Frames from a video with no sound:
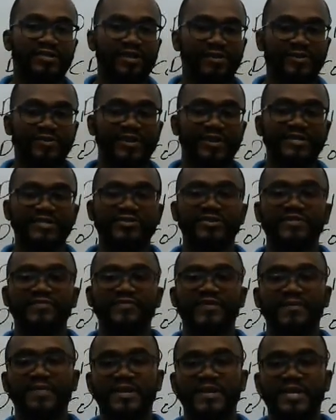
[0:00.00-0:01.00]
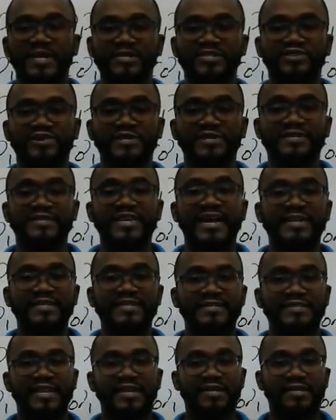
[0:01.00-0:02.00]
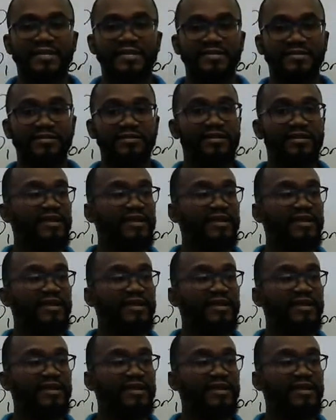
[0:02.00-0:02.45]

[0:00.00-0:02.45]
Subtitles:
thresholds for pedestrians and cyclists.